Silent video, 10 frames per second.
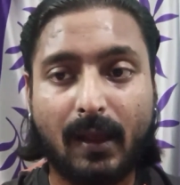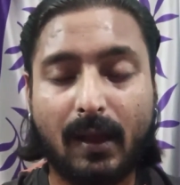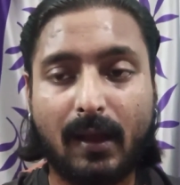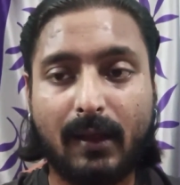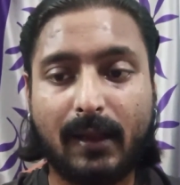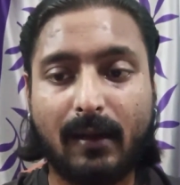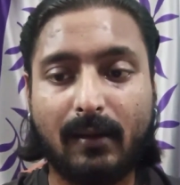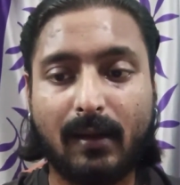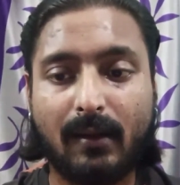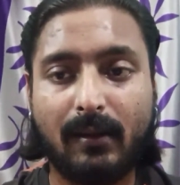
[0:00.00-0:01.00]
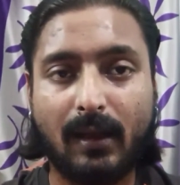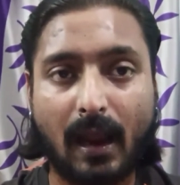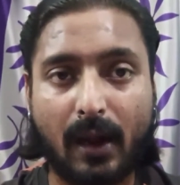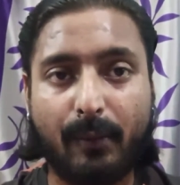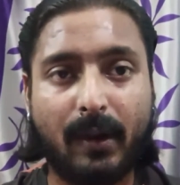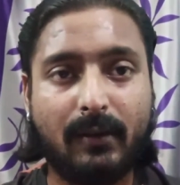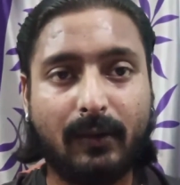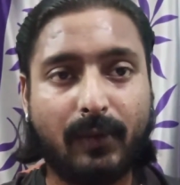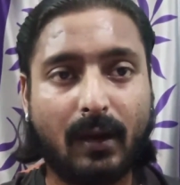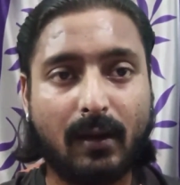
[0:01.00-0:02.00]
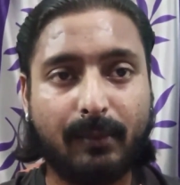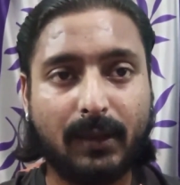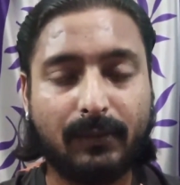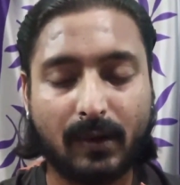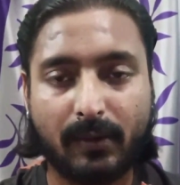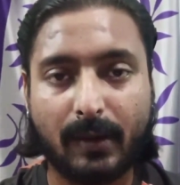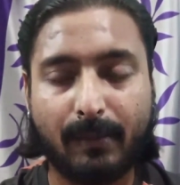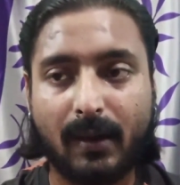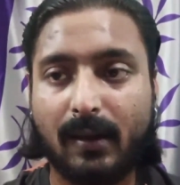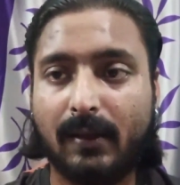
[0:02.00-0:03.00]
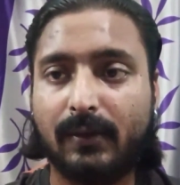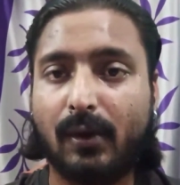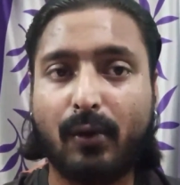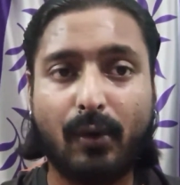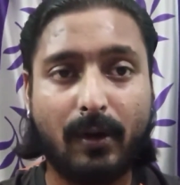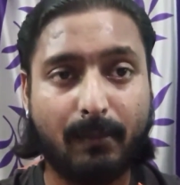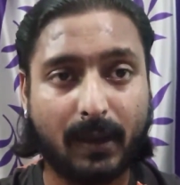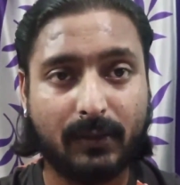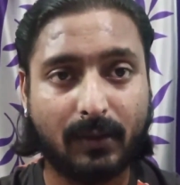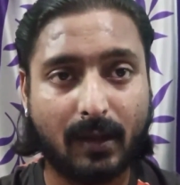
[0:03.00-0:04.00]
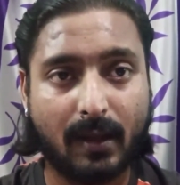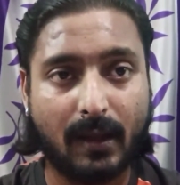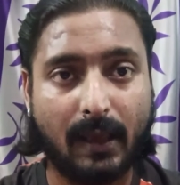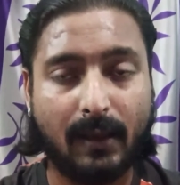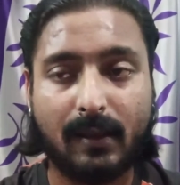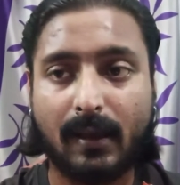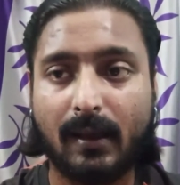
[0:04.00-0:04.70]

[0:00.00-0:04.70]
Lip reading: that the aerometric filler of this fountain pen does not hold much ink.